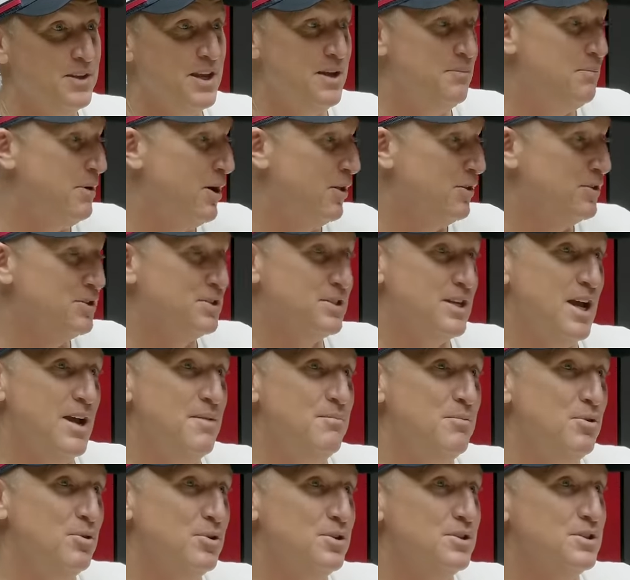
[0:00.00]
He bowled the
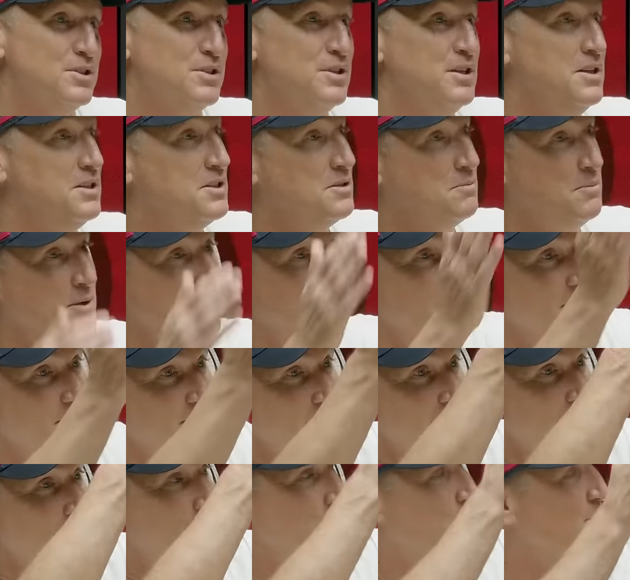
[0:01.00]
same ball to Steve Smith.
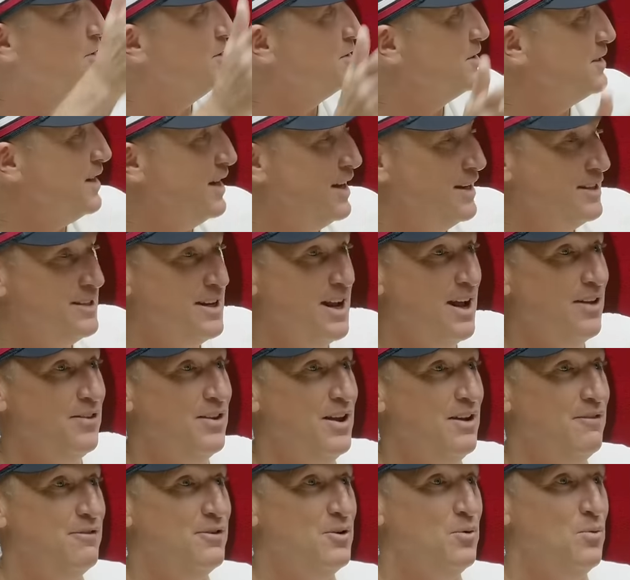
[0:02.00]
He'd tap it on its head
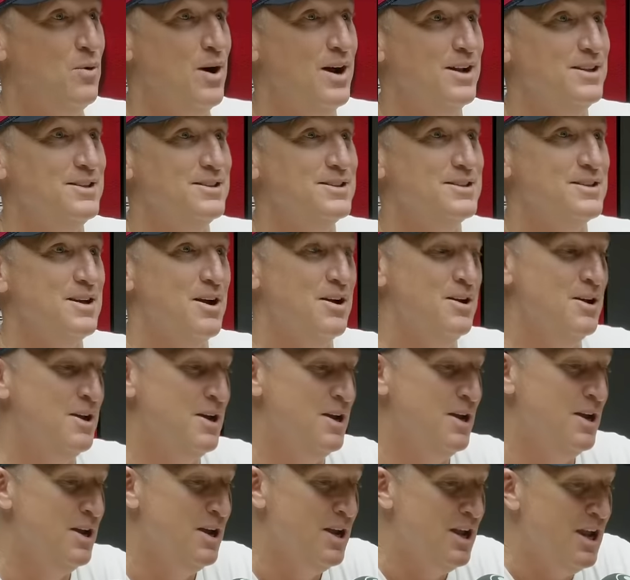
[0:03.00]
down there for one. So
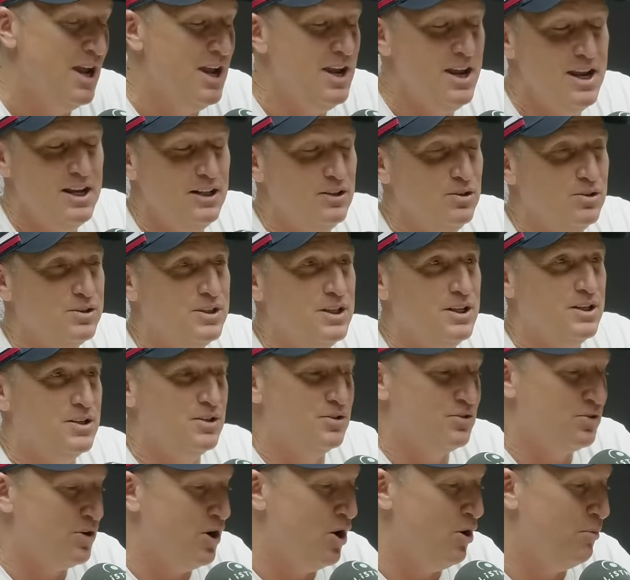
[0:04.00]
mm. he, he looked in
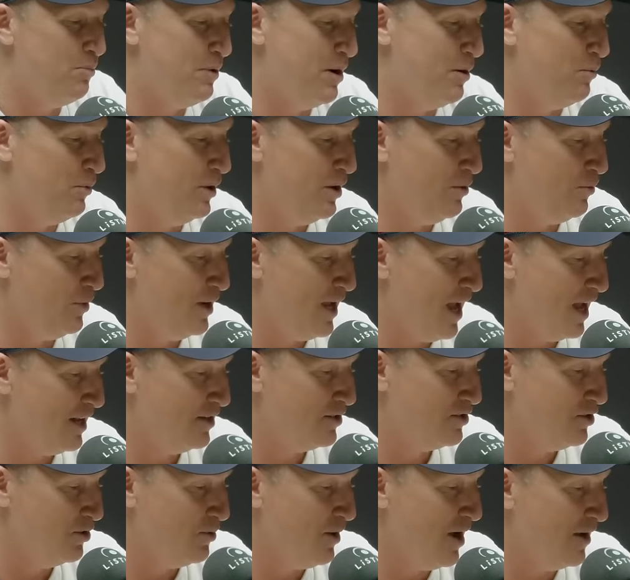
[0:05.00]
control. But we, we ha
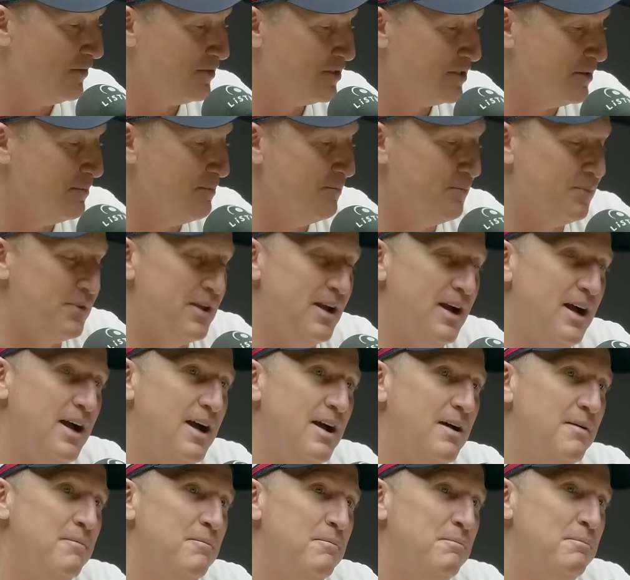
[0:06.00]
do have some
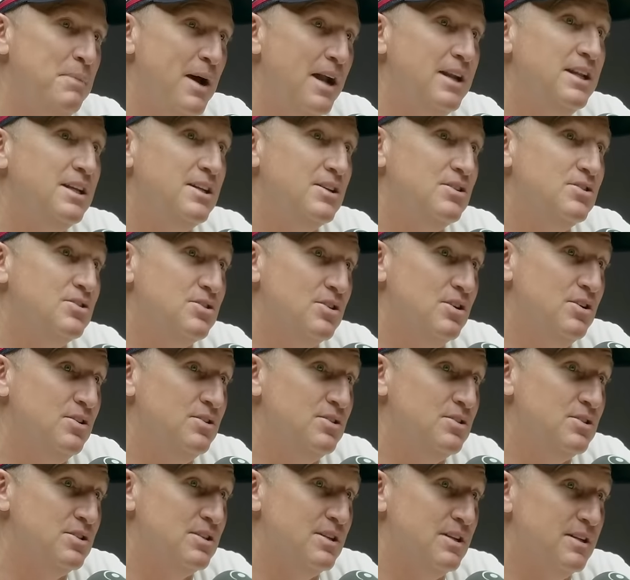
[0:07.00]
um, batting
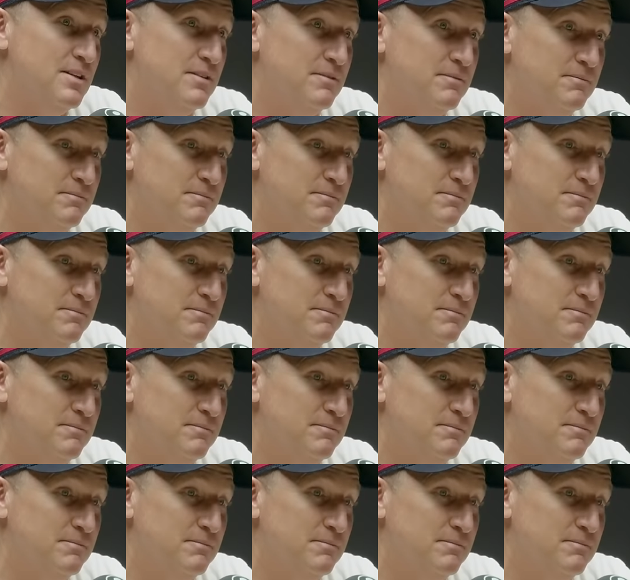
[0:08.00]
concerns.